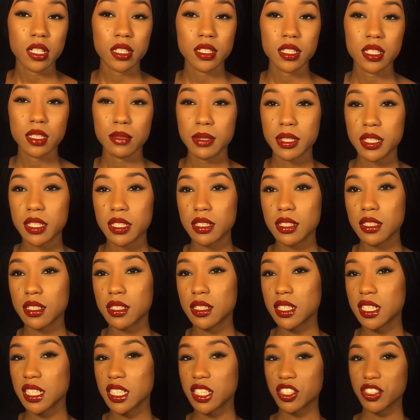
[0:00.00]
it's about
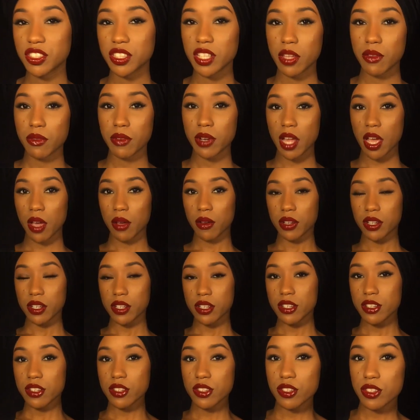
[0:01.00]
six or seven
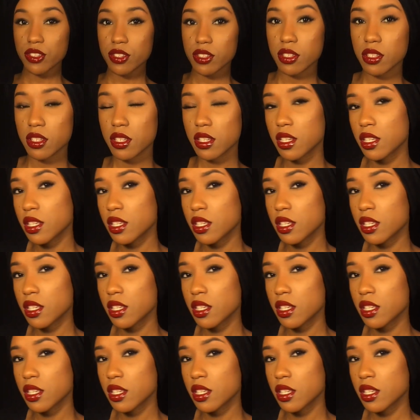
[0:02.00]
hours.